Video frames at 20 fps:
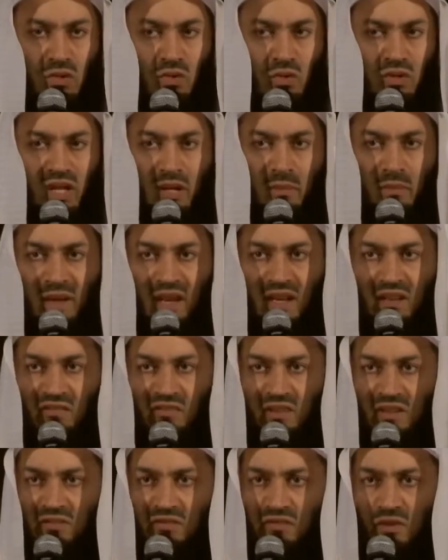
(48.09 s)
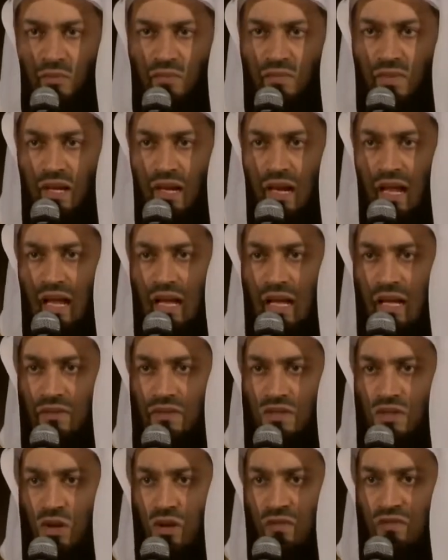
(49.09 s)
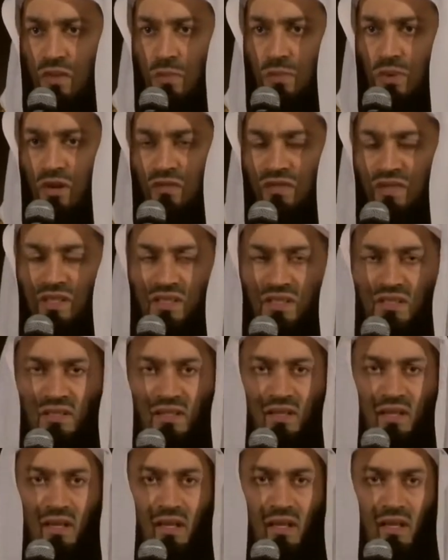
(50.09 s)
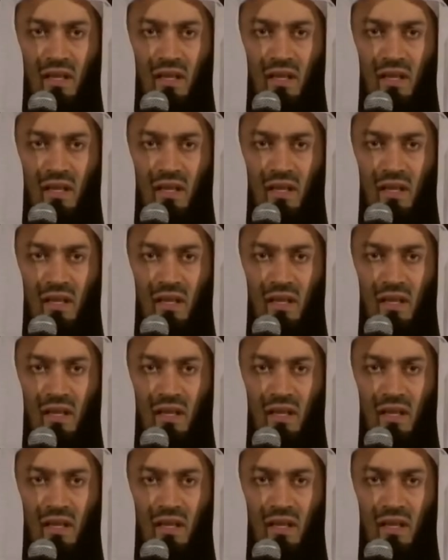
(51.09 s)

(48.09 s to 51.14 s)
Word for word: who can benefit from the lives of the prophets,